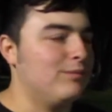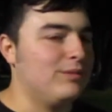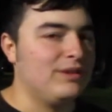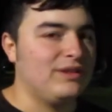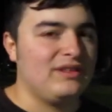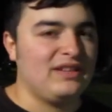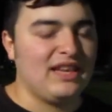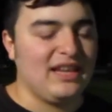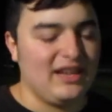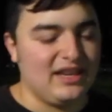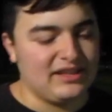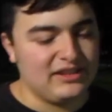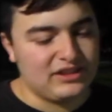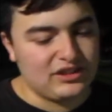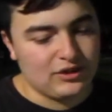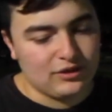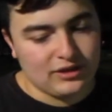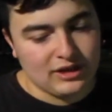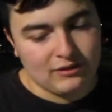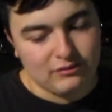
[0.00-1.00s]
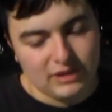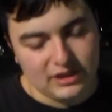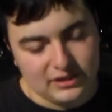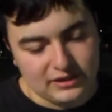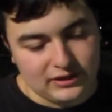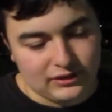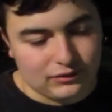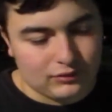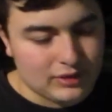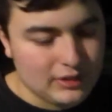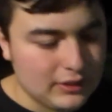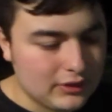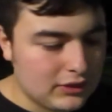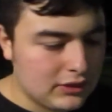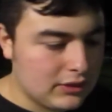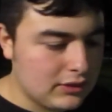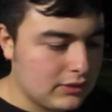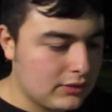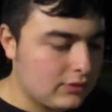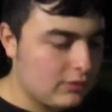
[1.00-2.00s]
But yeah, guys, until then, Reckless
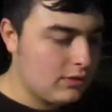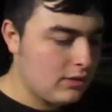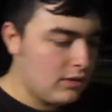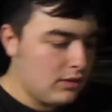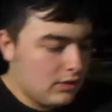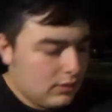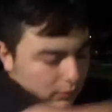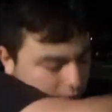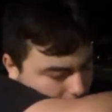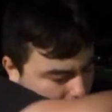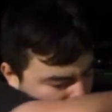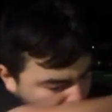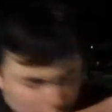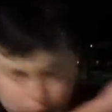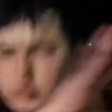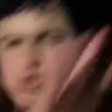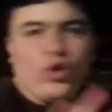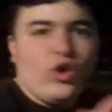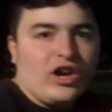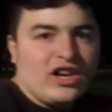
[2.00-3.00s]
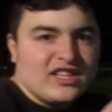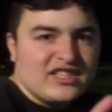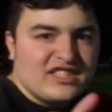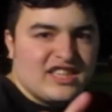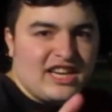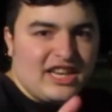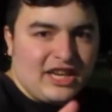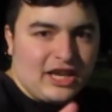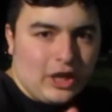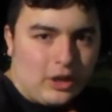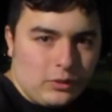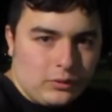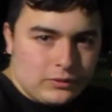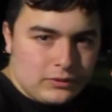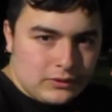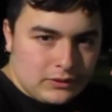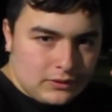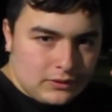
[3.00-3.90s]
Rich, signing out.